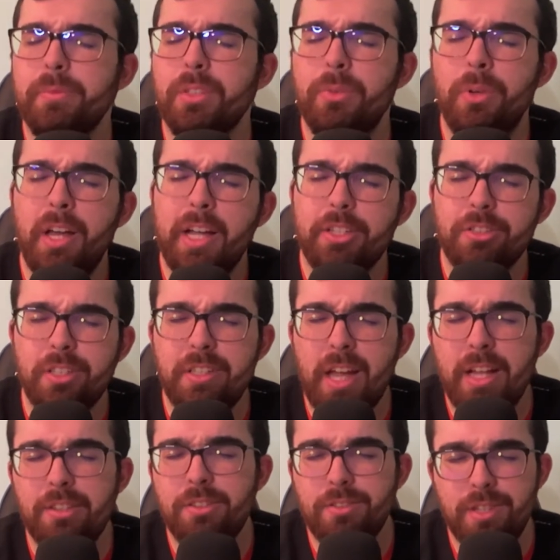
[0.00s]
Well, actually,
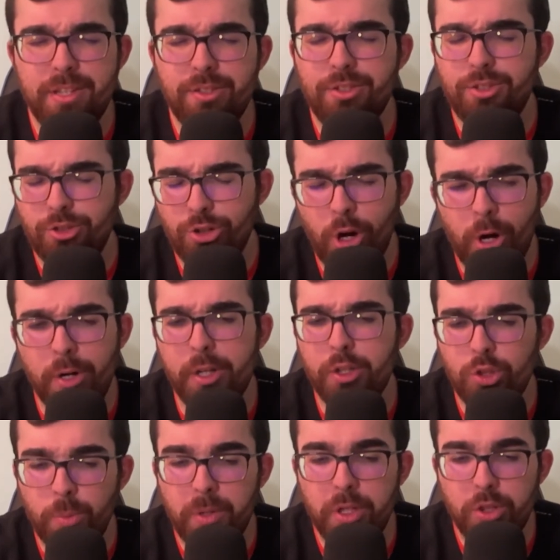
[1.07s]
not since starting
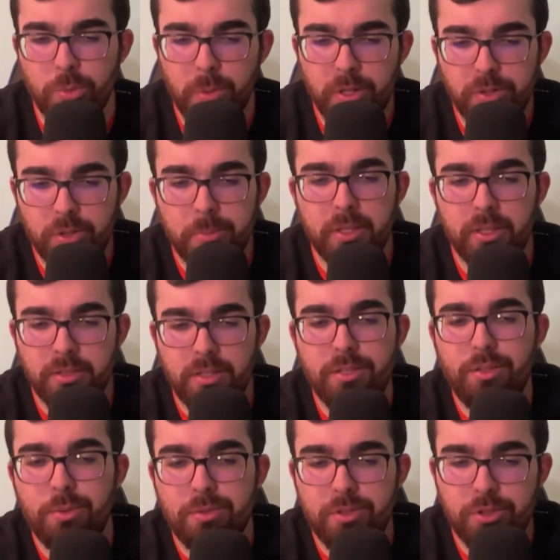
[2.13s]
2022, because this
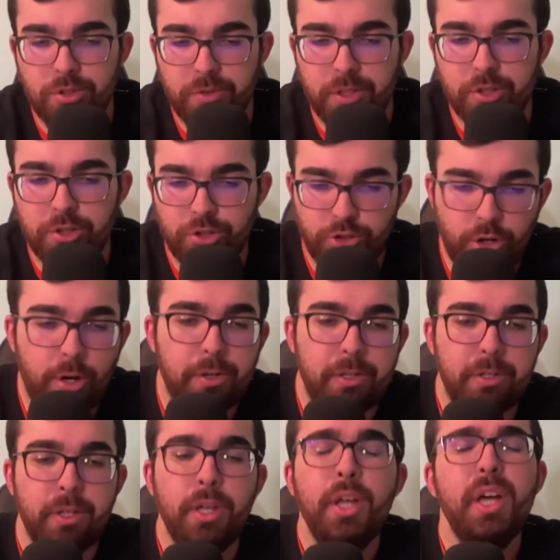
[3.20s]
losing streak started